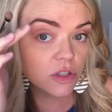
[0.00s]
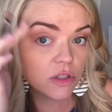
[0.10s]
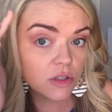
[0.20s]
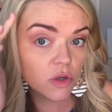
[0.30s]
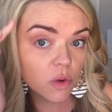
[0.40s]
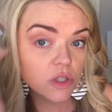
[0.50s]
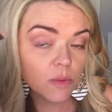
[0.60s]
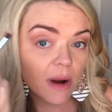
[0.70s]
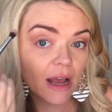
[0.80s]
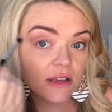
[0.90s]
Towards your
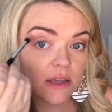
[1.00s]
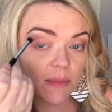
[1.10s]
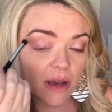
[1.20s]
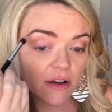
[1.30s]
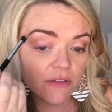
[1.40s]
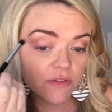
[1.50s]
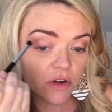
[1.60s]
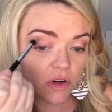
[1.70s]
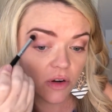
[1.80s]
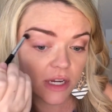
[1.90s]
brows, above
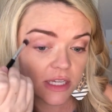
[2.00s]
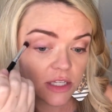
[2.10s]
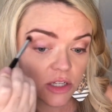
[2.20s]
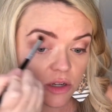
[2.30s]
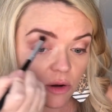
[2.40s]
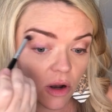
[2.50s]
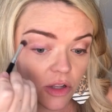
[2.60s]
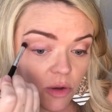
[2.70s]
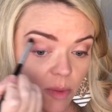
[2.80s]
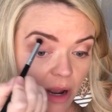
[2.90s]
your crease, on
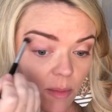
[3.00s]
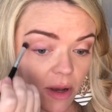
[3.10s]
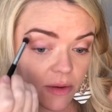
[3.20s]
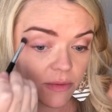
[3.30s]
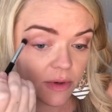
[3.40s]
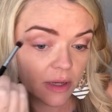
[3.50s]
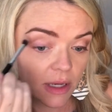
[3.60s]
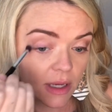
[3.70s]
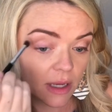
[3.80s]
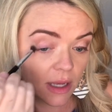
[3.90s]
your brow bone.
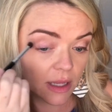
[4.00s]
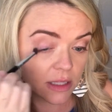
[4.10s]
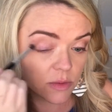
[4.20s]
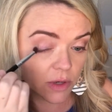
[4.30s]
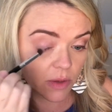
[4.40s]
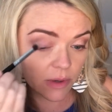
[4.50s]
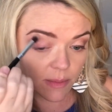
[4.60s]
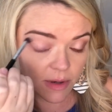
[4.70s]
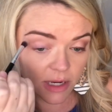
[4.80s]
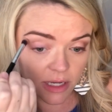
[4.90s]
That's where you want to
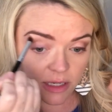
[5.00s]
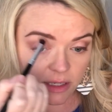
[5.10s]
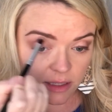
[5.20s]
put it.